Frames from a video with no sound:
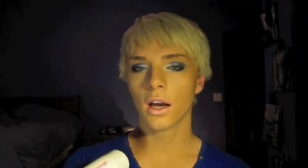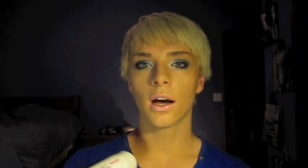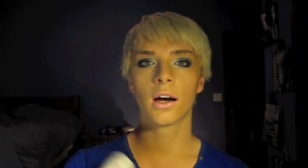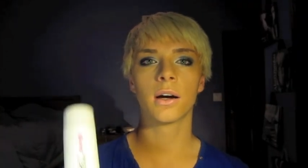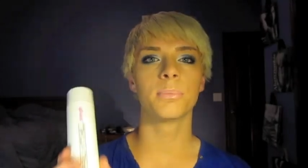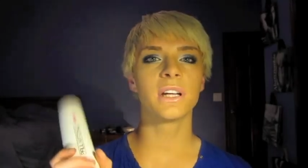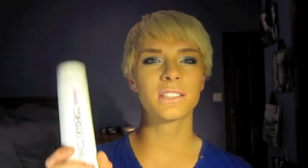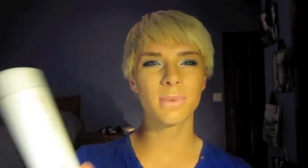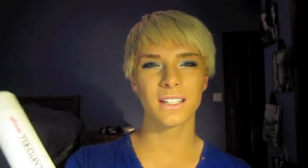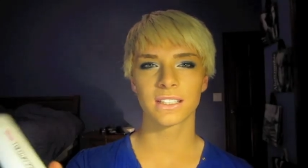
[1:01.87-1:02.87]
Um, it's
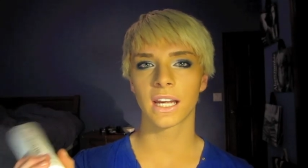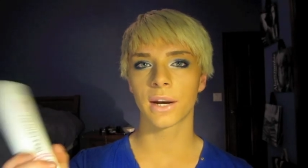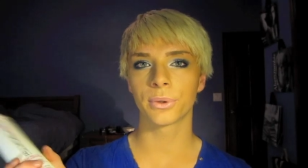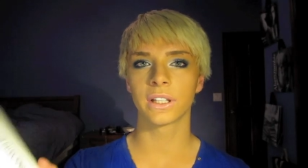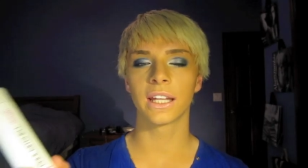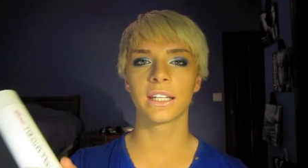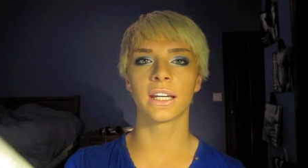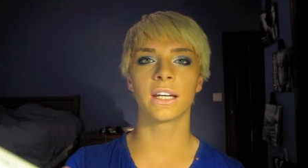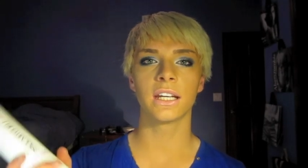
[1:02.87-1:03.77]
amazing. I really like it.